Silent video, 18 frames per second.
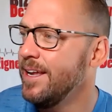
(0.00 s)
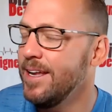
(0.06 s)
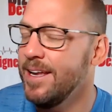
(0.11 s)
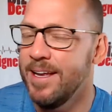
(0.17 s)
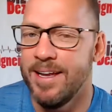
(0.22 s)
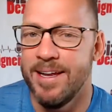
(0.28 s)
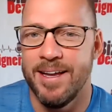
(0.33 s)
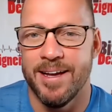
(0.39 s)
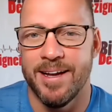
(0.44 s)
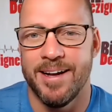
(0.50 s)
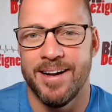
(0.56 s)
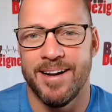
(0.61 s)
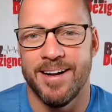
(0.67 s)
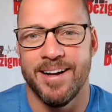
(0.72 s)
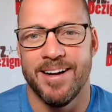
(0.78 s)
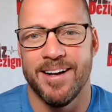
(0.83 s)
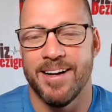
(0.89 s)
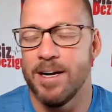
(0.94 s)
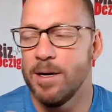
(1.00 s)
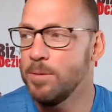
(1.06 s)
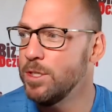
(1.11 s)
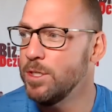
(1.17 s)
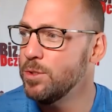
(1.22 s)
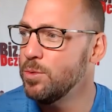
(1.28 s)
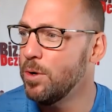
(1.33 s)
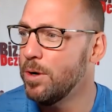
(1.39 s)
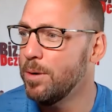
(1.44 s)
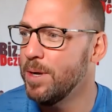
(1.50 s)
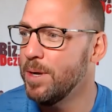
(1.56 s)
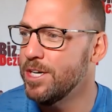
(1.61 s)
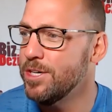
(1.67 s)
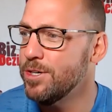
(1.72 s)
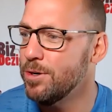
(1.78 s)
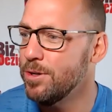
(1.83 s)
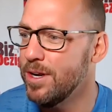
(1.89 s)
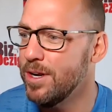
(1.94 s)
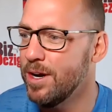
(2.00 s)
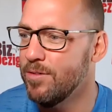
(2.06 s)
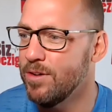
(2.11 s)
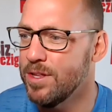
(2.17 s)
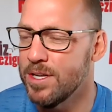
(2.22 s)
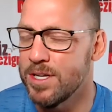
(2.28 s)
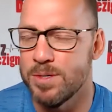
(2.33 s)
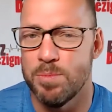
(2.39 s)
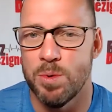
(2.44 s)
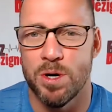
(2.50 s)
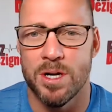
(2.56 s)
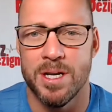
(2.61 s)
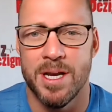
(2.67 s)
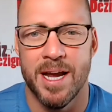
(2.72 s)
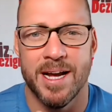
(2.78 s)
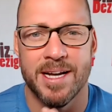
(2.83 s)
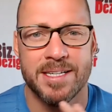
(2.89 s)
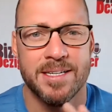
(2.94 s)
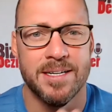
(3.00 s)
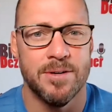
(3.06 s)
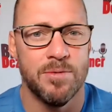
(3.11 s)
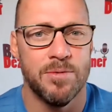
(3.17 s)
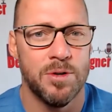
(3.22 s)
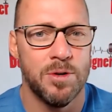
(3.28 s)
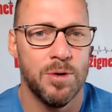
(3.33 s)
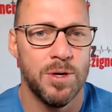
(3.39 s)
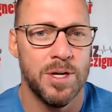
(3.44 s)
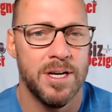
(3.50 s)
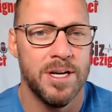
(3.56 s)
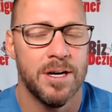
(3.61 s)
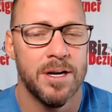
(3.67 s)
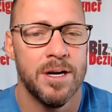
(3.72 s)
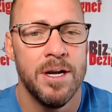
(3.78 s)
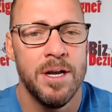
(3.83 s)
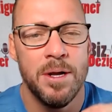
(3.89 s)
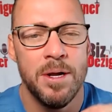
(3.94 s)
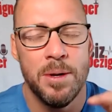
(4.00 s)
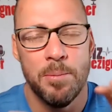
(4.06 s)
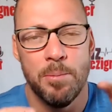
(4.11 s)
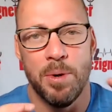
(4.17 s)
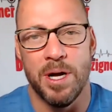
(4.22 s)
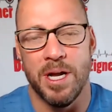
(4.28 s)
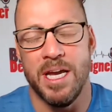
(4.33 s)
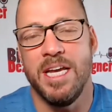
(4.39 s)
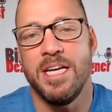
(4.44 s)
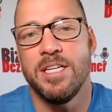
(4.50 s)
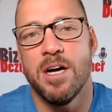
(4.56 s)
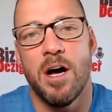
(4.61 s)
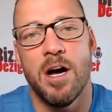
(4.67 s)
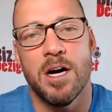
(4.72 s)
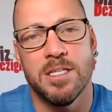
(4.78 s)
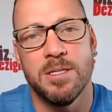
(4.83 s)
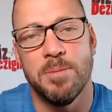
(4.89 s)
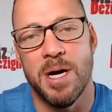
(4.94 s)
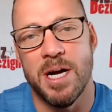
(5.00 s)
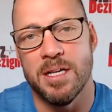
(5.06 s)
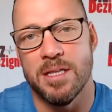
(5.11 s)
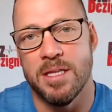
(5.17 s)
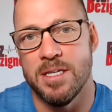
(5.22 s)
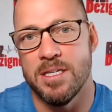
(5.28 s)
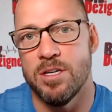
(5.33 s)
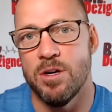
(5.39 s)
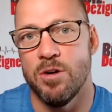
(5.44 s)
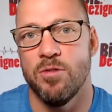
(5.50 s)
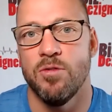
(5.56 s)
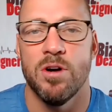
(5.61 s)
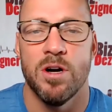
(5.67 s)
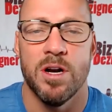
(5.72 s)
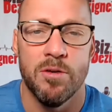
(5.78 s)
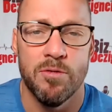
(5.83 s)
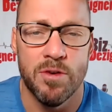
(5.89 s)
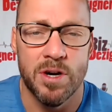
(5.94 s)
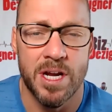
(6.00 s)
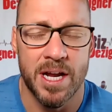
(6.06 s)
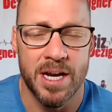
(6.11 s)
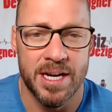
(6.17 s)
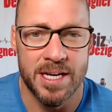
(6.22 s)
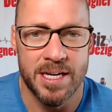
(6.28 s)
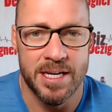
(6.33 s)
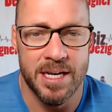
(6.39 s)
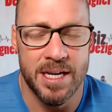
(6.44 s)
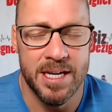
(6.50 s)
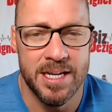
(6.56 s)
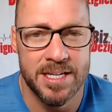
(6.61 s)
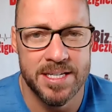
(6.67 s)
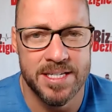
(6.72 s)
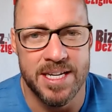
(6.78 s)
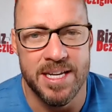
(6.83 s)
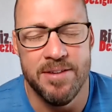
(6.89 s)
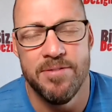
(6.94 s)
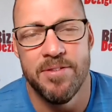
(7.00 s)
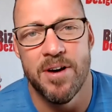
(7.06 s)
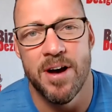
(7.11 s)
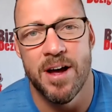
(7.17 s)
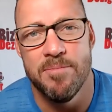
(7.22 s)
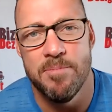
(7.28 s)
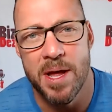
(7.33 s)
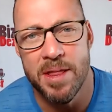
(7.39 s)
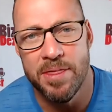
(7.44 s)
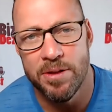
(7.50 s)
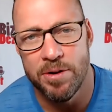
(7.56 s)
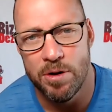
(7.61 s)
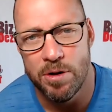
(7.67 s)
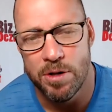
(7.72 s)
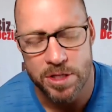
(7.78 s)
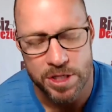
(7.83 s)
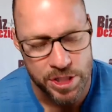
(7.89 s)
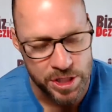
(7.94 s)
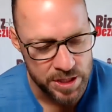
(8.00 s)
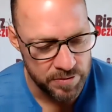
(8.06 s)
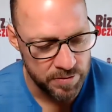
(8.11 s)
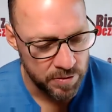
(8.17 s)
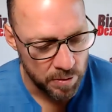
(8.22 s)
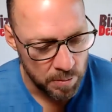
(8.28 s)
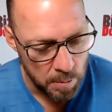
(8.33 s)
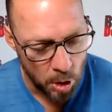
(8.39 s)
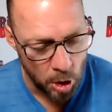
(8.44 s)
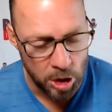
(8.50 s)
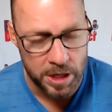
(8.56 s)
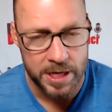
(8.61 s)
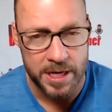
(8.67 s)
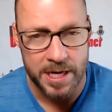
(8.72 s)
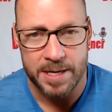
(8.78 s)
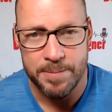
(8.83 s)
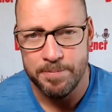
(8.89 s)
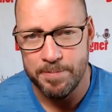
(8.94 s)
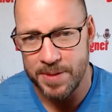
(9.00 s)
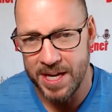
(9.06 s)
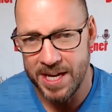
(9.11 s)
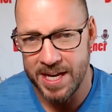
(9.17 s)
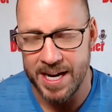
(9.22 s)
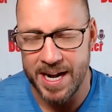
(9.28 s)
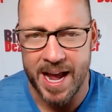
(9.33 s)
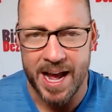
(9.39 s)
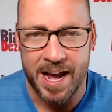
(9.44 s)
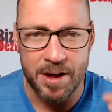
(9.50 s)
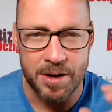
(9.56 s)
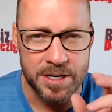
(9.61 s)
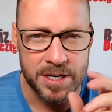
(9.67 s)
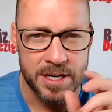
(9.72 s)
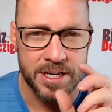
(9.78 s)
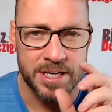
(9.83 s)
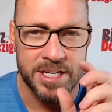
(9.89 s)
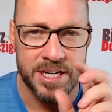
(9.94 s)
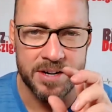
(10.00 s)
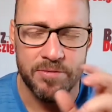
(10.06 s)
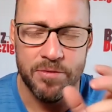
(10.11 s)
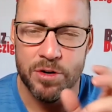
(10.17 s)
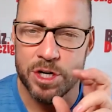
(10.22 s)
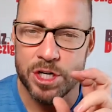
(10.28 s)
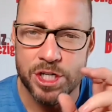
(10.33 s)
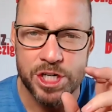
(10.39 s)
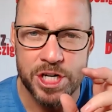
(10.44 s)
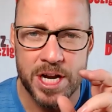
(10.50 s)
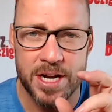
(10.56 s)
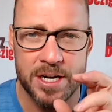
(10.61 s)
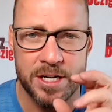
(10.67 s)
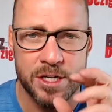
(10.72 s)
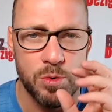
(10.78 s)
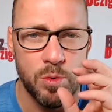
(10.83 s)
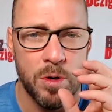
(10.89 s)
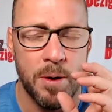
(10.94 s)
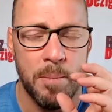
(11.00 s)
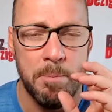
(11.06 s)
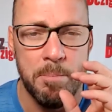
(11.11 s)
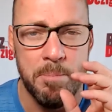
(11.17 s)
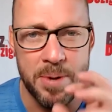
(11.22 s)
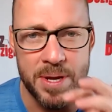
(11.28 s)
I just want to make sure that everything's broadcasting real quick here. But he talks about this over and over again in his E5 methodology for marketing and how to differentiating a